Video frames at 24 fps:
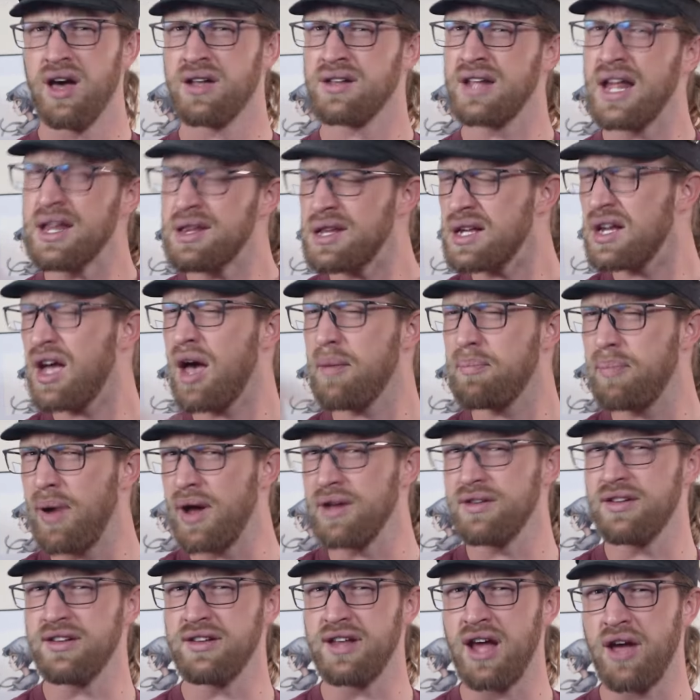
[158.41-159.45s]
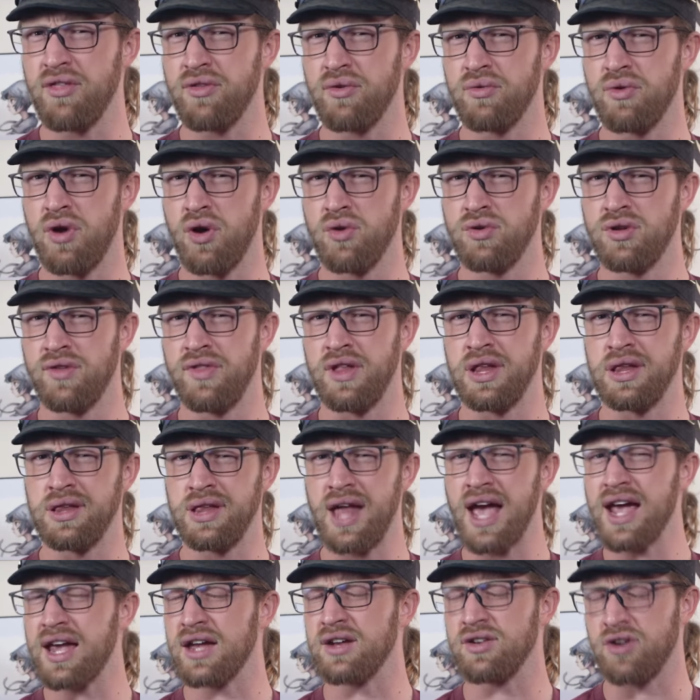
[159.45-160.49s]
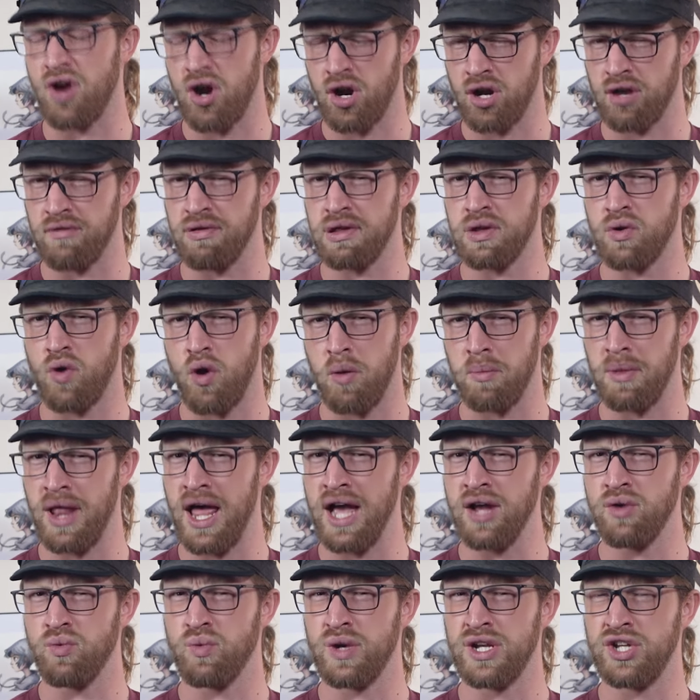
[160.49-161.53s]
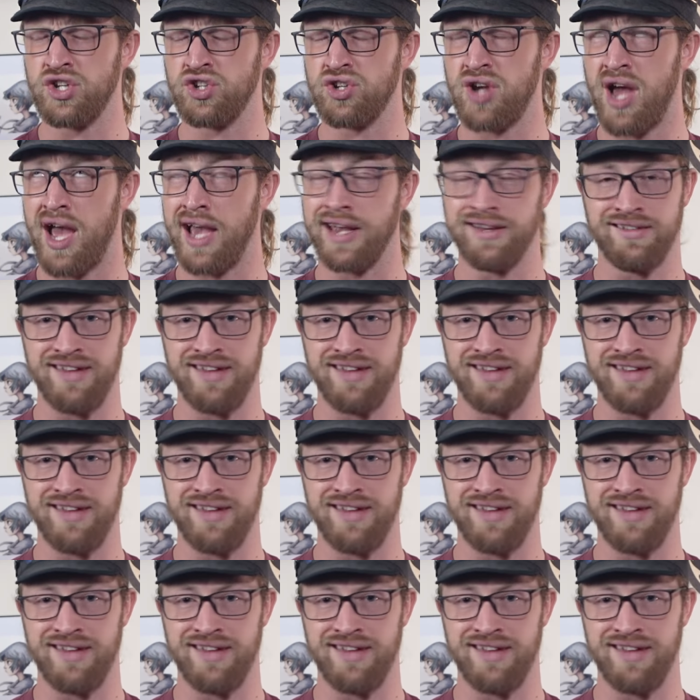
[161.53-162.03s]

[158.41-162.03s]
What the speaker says: Unless it got punted down the road to the second arc of Stormlight, which I